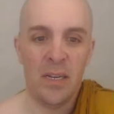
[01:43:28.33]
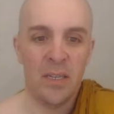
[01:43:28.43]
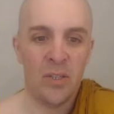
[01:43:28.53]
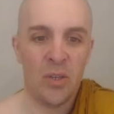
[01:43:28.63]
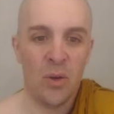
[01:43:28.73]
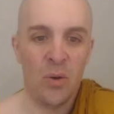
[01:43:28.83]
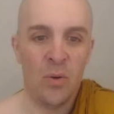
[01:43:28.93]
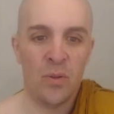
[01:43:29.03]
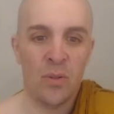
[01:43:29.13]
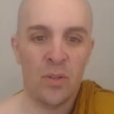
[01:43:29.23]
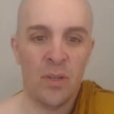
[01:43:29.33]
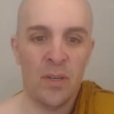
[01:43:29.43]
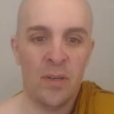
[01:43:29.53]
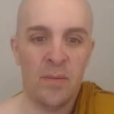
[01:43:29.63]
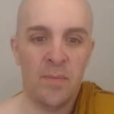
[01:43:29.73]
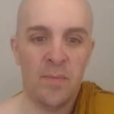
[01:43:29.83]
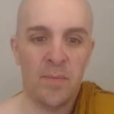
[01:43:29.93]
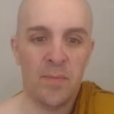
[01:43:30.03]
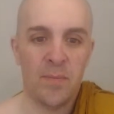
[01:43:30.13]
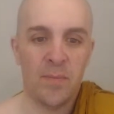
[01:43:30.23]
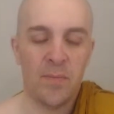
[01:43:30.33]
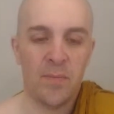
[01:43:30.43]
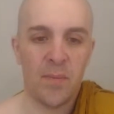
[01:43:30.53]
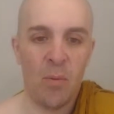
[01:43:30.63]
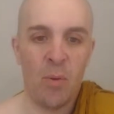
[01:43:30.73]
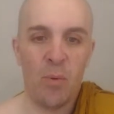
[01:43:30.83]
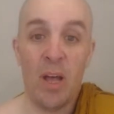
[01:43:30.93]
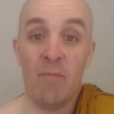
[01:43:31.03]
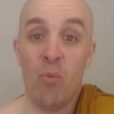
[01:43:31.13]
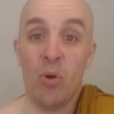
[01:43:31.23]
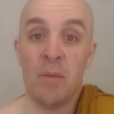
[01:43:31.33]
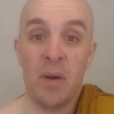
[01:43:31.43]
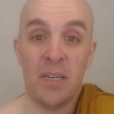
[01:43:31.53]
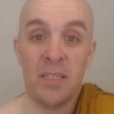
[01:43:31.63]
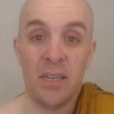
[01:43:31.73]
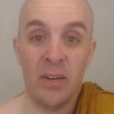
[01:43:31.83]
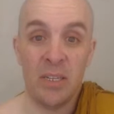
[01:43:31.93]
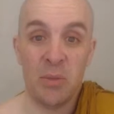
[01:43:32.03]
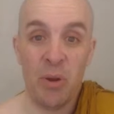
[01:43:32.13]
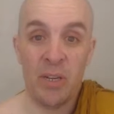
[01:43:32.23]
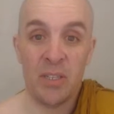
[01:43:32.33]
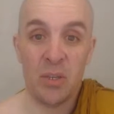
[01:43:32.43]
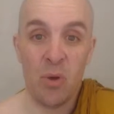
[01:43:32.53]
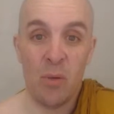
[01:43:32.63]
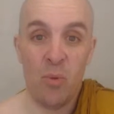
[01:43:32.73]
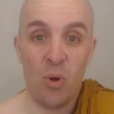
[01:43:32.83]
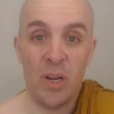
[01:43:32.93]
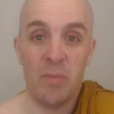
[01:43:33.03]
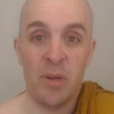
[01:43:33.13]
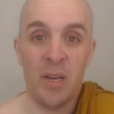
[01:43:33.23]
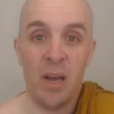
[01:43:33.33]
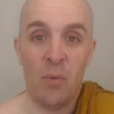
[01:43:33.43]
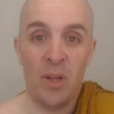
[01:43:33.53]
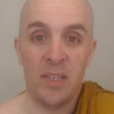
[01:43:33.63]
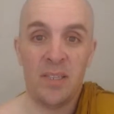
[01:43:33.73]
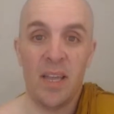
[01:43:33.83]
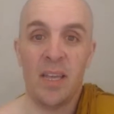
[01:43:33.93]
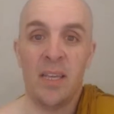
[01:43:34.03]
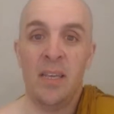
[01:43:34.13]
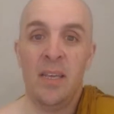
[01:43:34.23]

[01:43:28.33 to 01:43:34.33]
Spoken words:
So we will have morning monastery experience tomorrow morning, but not Wednesday.